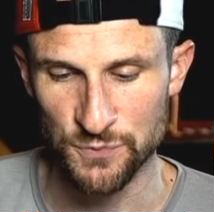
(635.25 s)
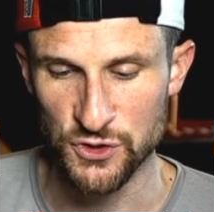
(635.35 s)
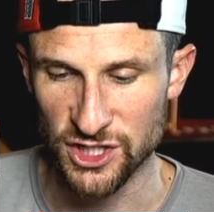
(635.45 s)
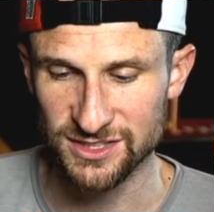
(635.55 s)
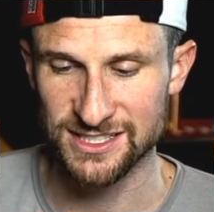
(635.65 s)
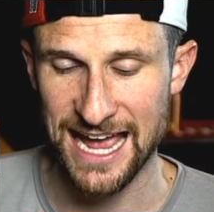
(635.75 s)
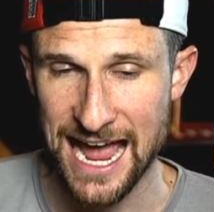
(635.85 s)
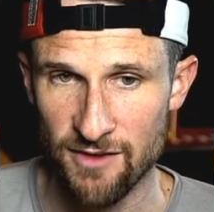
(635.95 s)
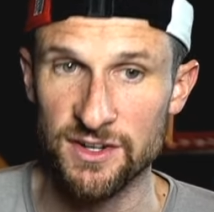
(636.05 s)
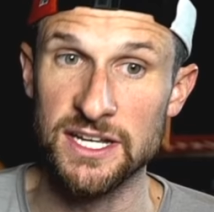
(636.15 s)
just to
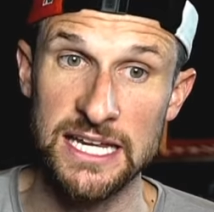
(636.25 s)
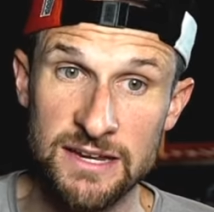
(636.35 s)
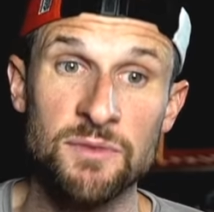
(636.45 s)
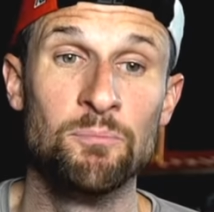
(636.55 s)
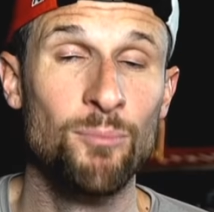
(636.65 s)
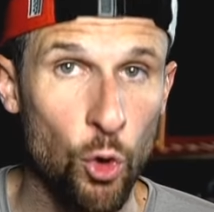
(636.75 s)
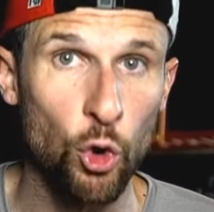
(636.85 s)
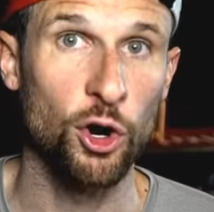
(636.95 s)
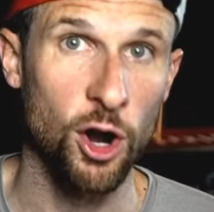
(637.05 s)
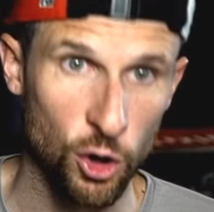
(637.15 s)
have an even
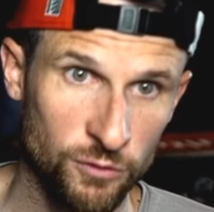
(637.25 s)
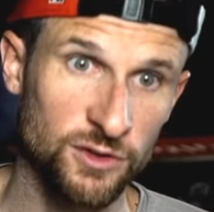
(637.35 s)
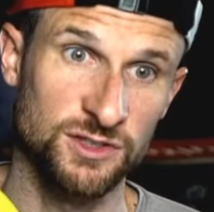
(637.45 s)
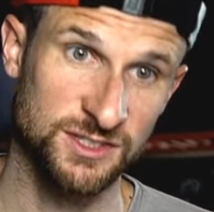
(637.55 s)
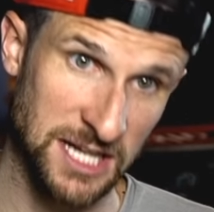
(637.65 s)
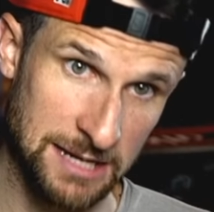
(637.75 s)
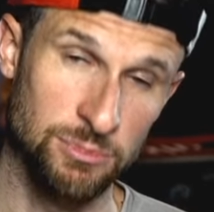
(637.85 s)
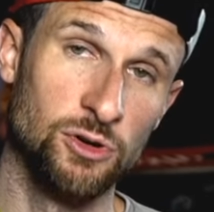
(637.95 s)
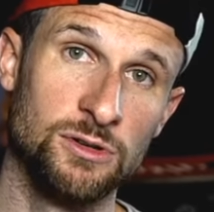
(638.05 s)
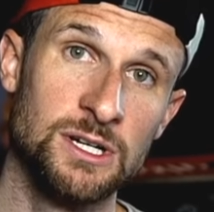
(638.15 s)
more
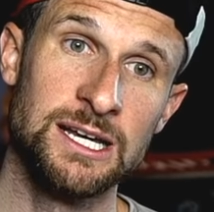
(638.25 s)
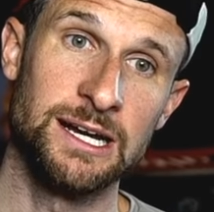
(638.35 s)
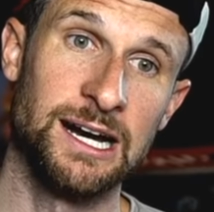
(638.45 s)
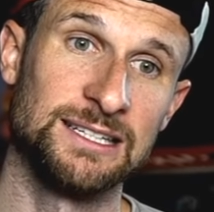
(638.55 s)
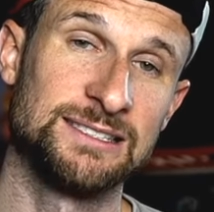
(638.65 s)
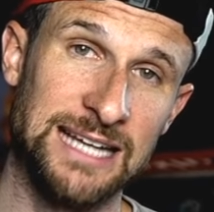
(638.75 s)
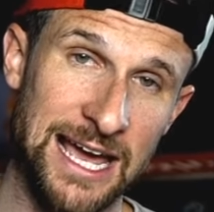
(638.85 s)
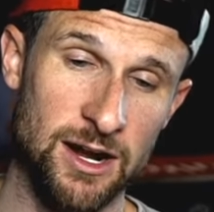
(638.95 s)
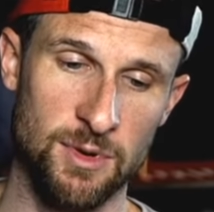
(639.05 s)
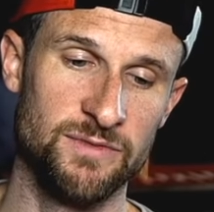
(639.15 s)
overstable
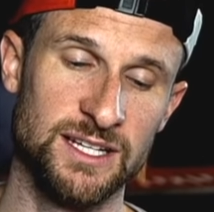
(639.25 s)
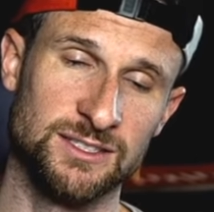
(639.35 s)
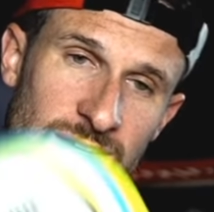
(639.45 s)
sidearm of these.